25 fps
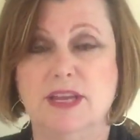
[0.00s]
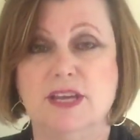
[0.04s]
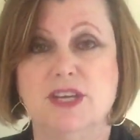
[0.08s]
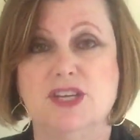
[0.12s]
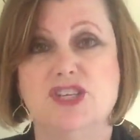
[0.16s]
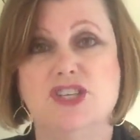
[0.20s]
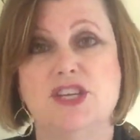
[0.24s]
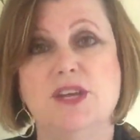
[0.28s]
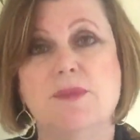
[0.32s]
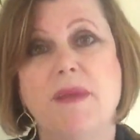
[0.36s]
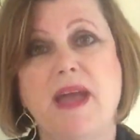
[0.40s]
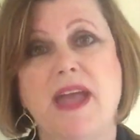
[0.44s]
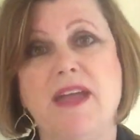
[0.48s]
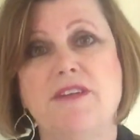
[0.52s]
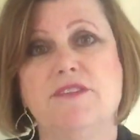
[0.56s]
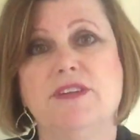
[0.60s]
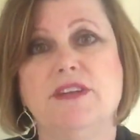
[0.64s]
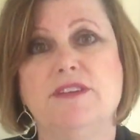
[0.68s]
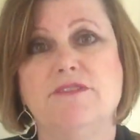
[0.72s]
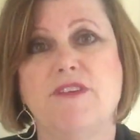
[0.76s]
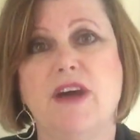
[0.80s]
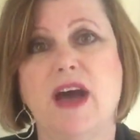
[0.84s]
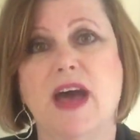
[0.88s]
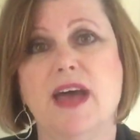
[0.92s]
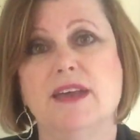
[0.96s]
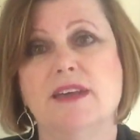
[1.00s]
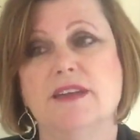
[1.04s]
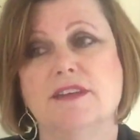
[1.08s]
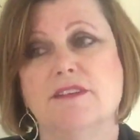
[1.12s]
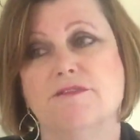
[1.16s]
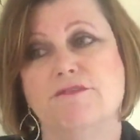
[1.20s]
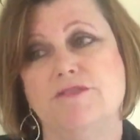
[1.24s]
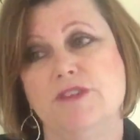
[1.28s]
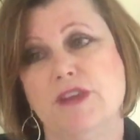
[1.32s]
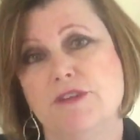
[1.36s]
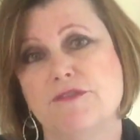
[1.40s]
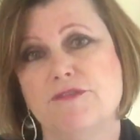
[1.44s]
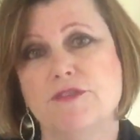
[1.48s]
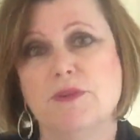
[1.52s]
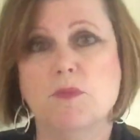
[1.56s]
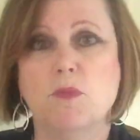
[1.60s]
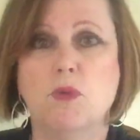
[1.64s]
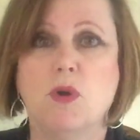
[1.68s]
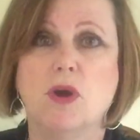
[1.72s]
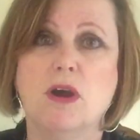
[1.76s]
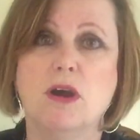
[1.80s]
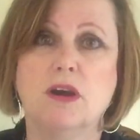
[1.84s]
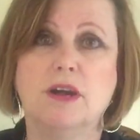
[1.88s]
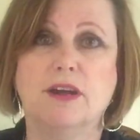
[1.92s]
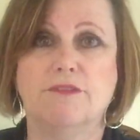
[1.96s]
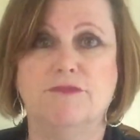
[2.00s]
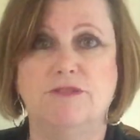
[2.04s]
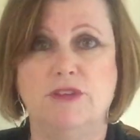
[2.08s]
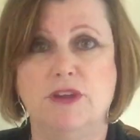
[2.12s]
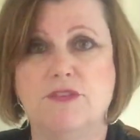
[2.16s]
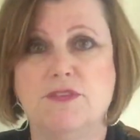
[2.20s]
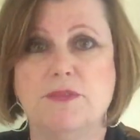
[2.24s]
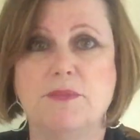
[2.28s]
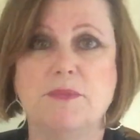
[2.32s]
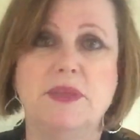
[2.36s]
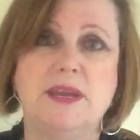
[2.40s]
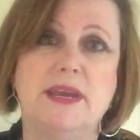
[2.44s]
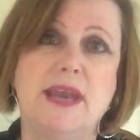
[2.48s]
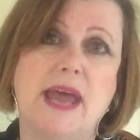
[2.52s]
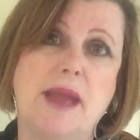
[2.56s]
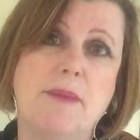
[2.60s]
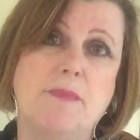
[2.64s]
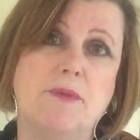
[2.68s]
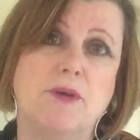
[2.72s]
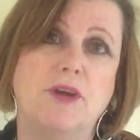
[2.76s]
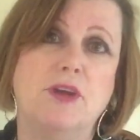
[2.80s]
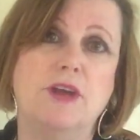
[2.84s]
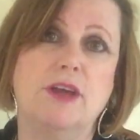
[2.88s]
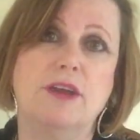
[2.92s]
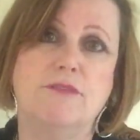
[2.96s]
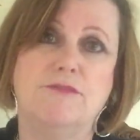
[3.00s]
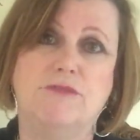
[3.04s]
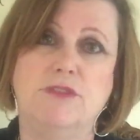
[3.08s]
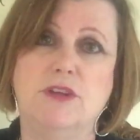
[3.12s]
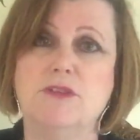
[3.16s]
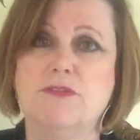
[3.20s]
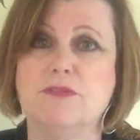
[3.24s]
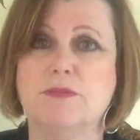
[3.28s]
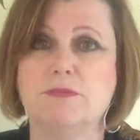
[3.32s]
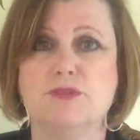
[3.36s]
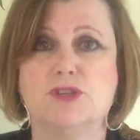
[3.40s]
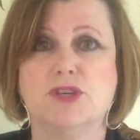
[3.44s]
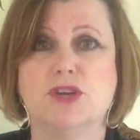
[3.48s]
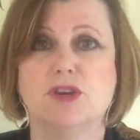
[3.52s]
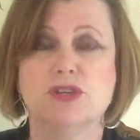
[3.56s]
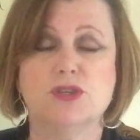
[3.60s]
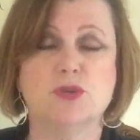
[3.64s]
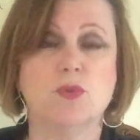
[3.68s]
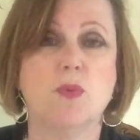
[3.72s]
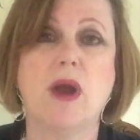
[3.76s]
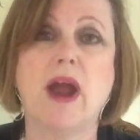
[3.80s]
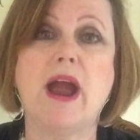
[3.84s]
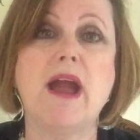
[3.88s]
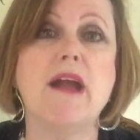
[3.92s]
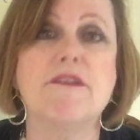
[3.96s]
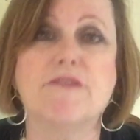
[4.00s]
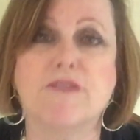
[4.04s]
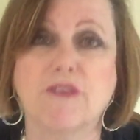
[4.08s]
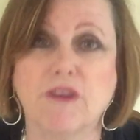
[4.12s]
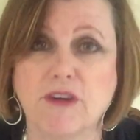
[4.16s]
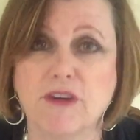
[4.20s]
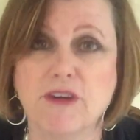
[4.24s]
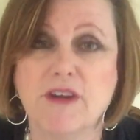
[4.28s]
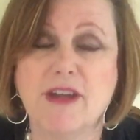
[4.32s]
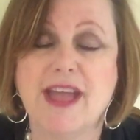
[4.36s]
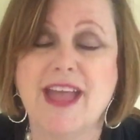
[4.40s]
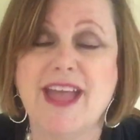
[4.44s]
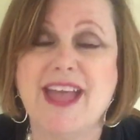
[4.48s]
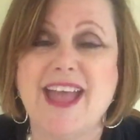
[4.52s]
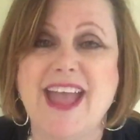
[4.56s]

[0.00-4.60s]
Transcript: She may have invited a few from work, a few from the neighborhood, a few from church, wherever,